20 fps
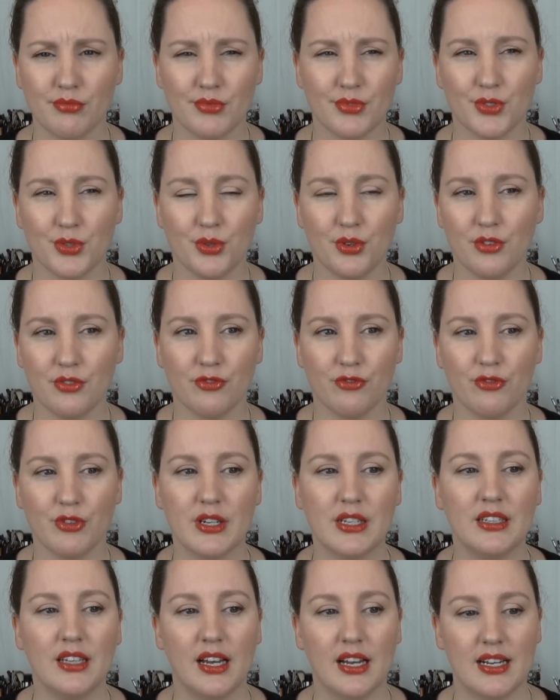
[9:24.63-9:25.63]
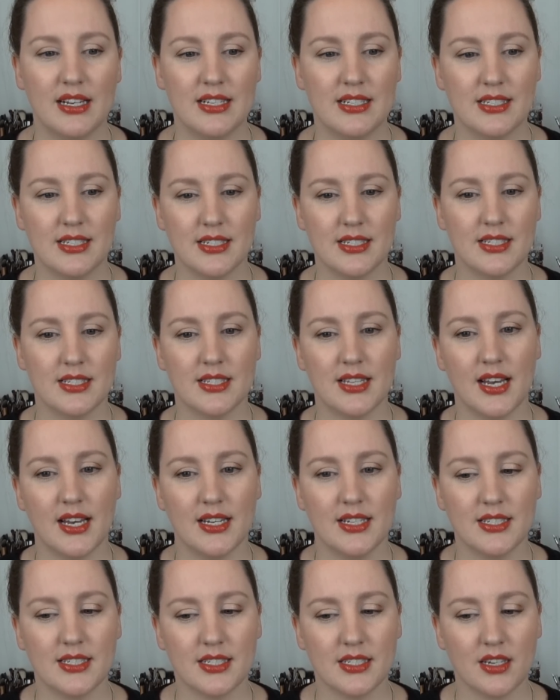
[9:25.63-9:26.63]
sort of realize is
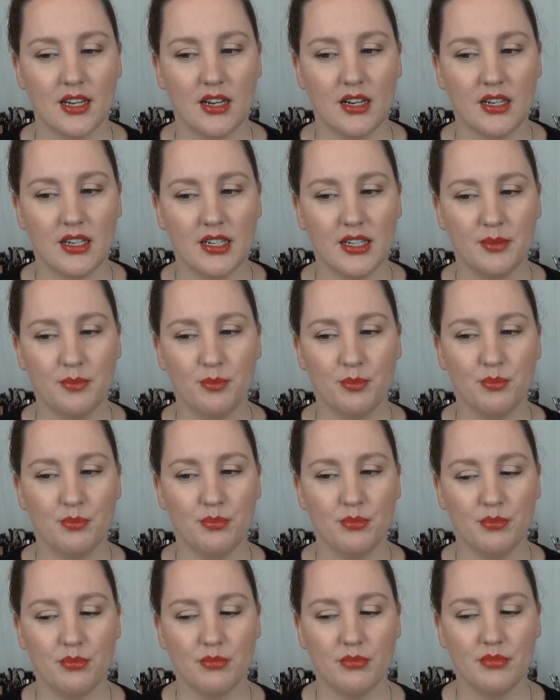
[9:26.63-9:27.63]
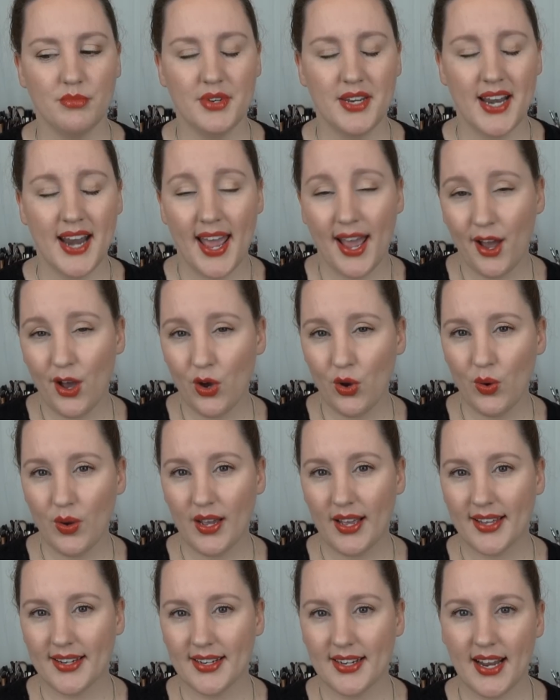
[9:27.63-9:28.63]
that I'm
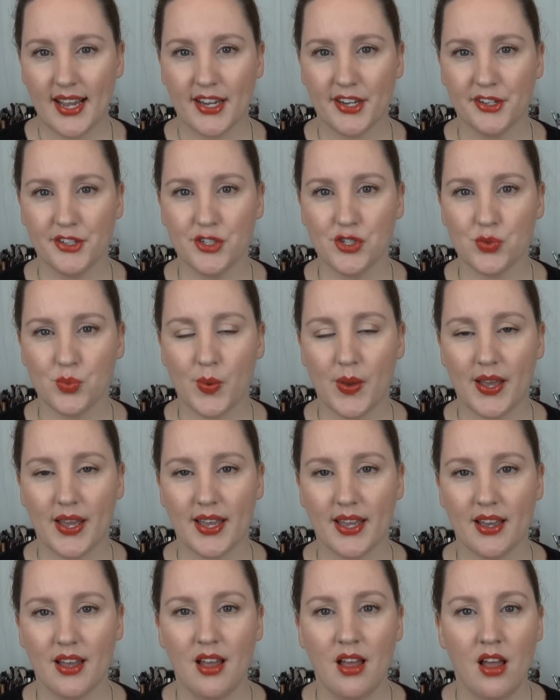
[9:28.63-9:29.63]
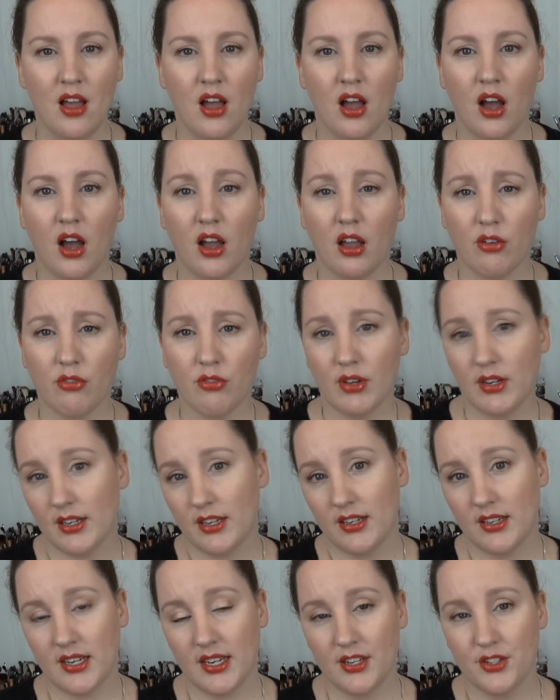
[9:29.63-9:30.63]
now at an age where I
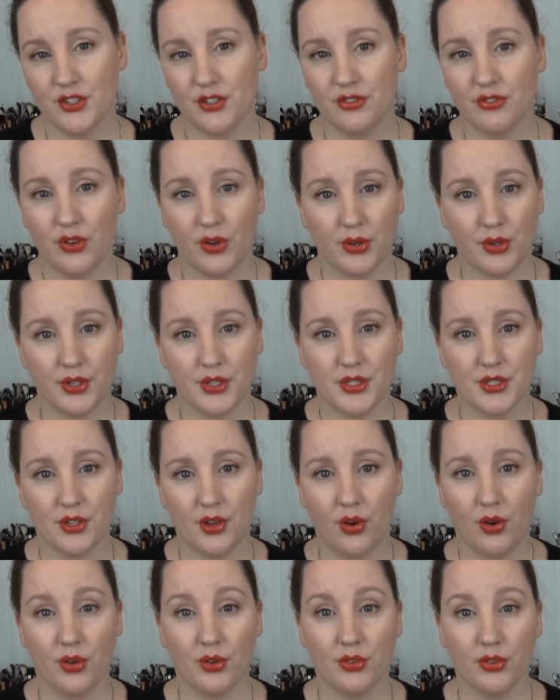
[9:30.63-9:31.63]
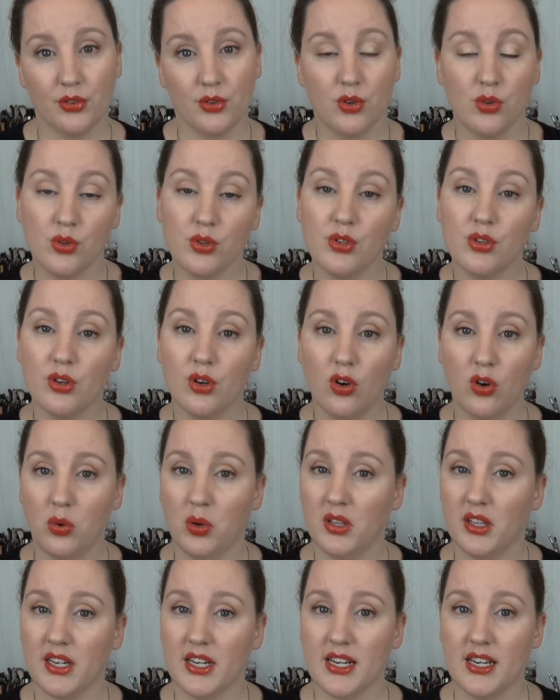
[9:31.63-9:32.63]
really need to focus on good
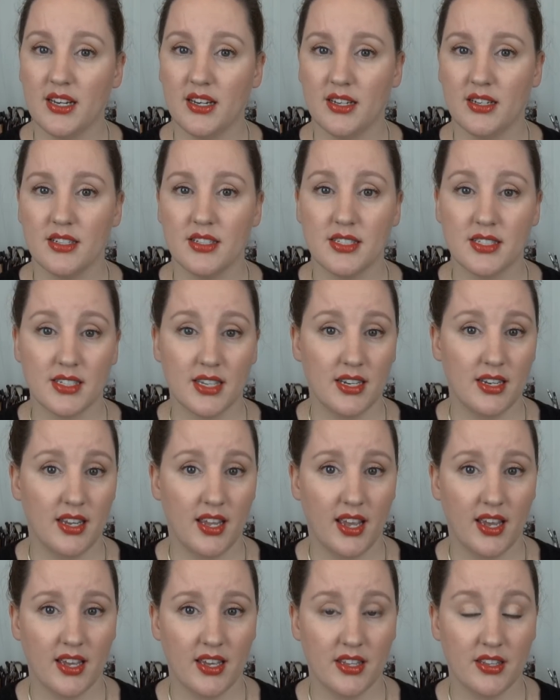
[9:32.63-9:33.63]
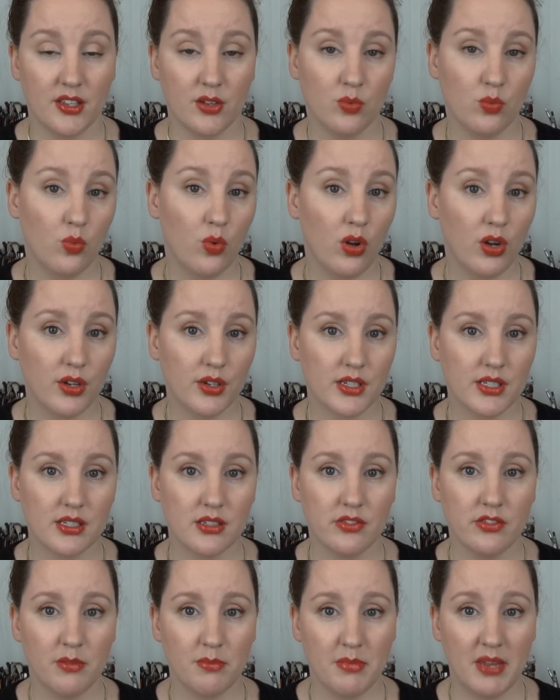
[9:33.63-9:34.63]
quality skincare that
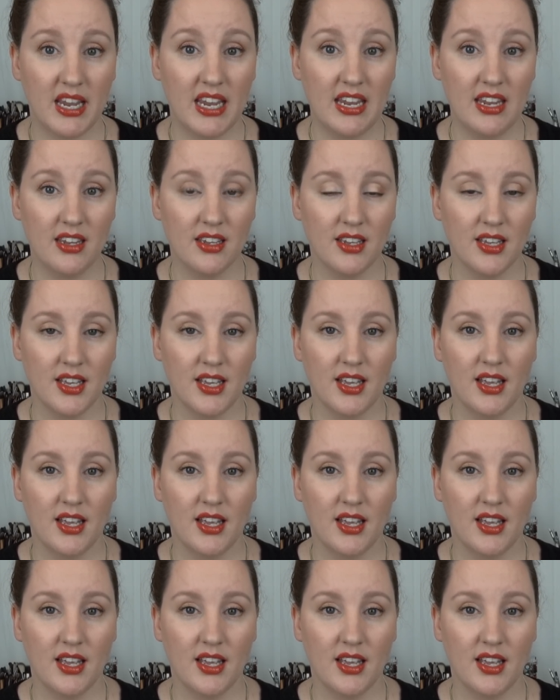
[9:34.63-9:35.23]
works for me,